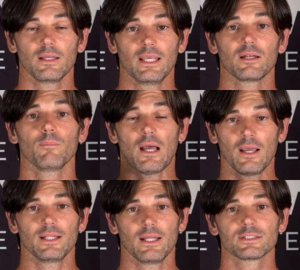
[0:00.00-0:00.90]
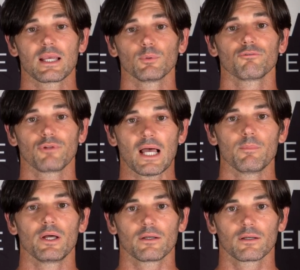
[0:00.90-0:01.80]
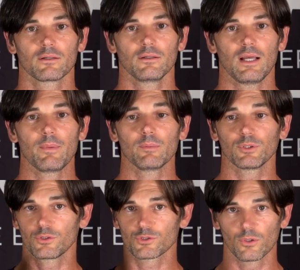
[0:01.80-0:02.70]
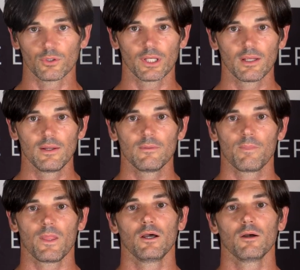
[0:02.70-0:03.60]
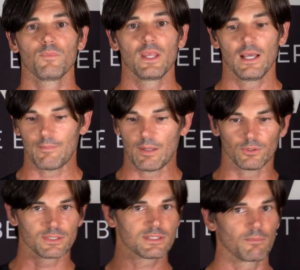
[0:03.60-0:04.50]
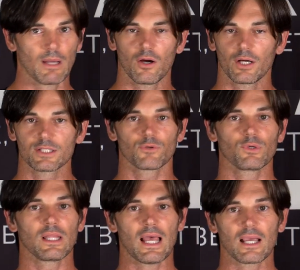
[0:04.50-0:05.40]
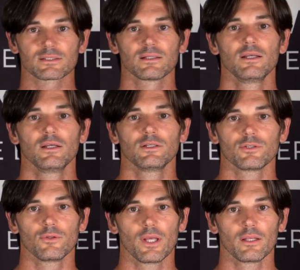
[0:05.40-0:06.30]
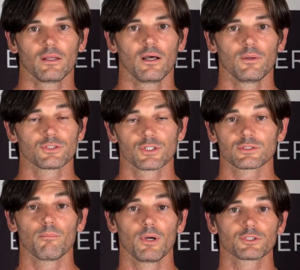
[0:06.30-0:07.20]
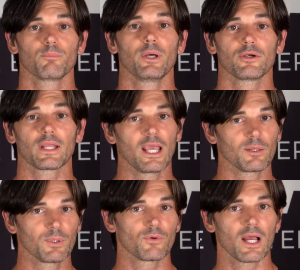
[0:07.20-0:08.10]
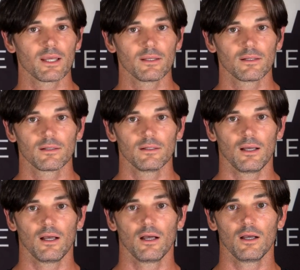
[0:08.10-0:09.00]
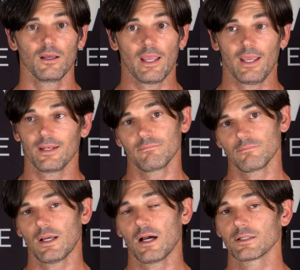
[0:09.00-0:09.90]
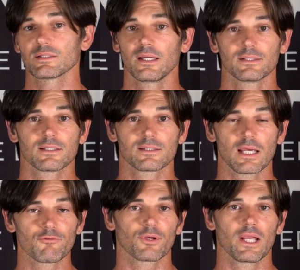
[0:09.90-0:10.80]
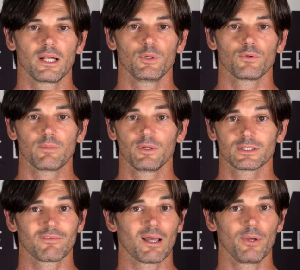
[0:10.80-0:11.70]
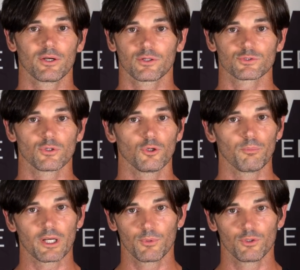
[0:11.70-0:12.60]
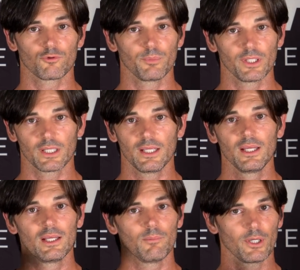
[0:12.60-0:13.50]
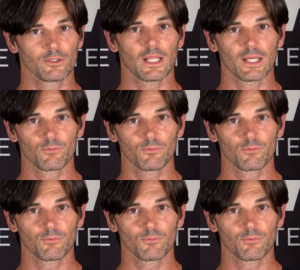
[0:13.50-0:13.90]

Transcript: it's able to fly better. I'm able to control it. I'm able to sit in my harness and relax, so that it's just a much better canopy ride. And honestly, it's a safer canopy ride because I've got better control, better maneuverability, better glide